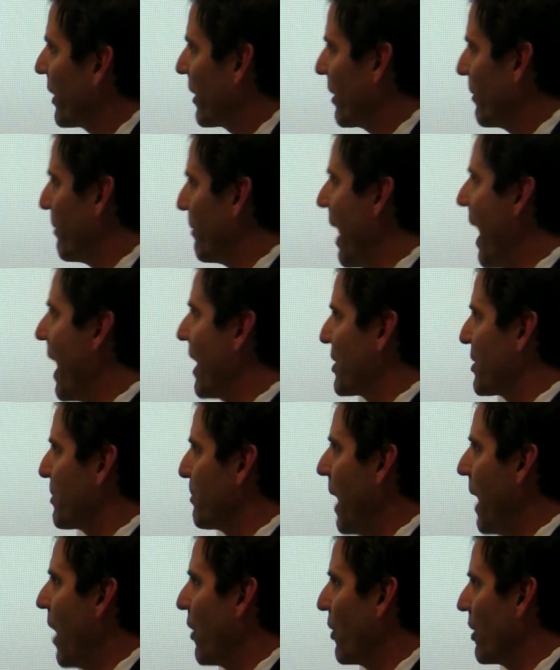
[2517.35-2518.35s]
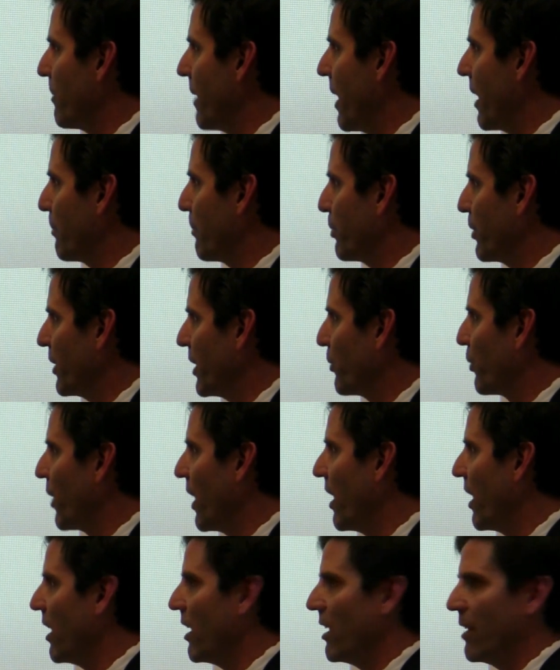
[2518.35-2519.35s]
we can match power demand pretty
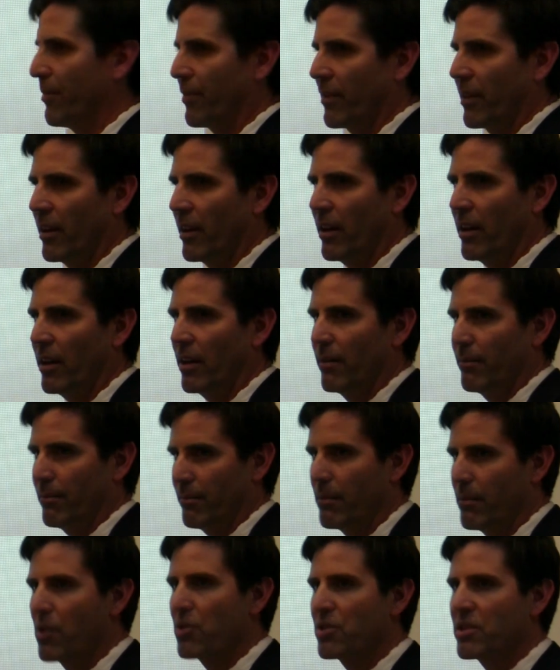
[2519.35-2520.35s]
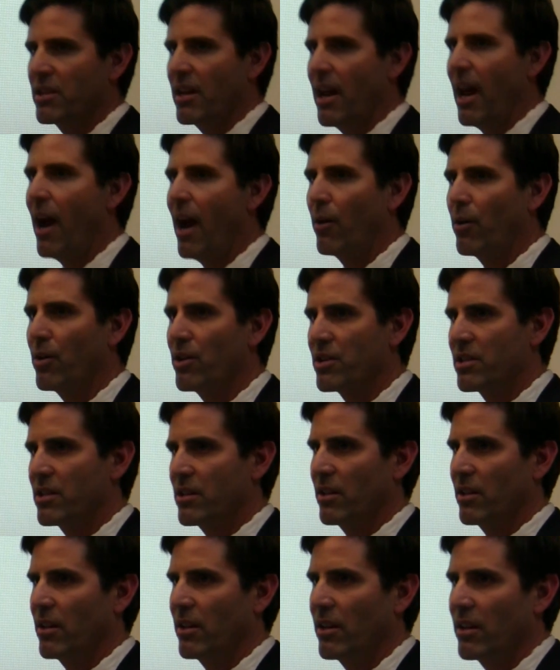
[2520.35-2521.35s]
well most
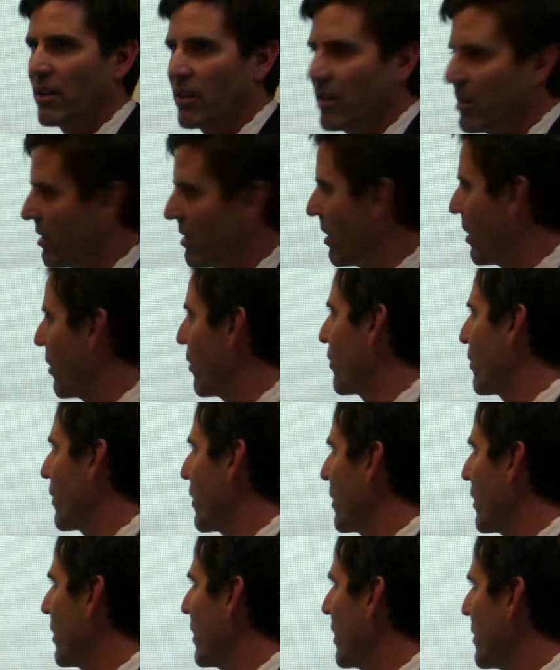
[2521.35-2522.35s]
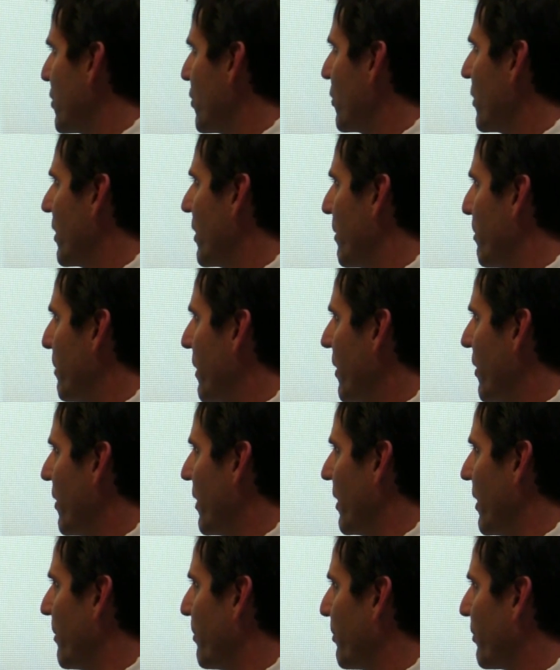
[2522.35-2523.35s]
hours over a two-year
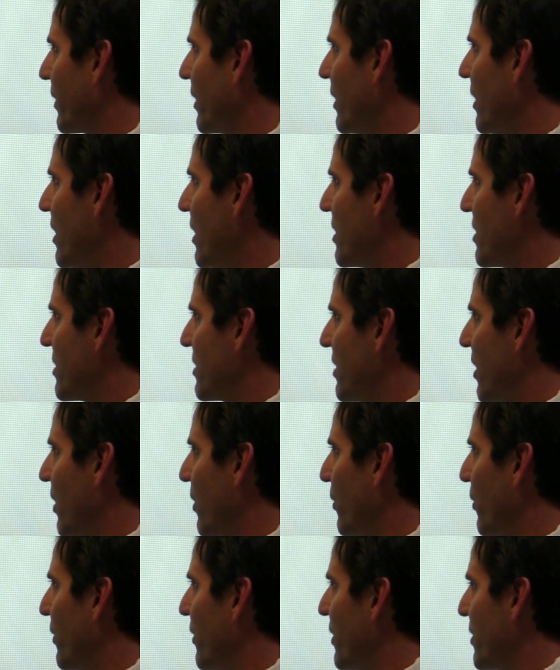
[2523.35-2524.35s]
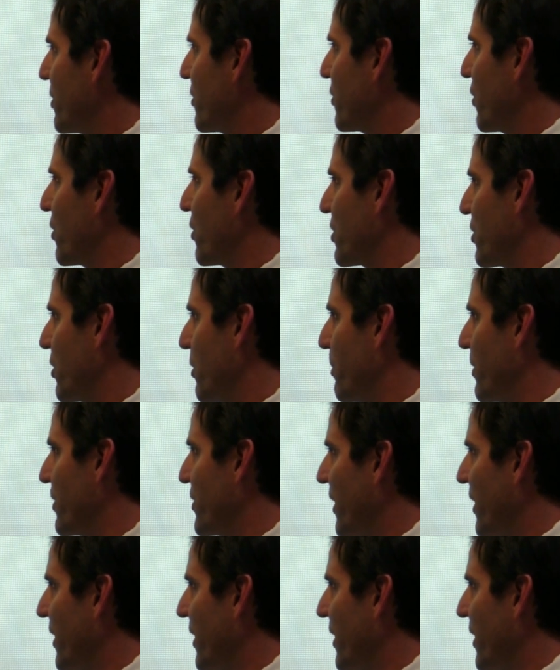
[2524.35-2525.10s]
period. So this shows two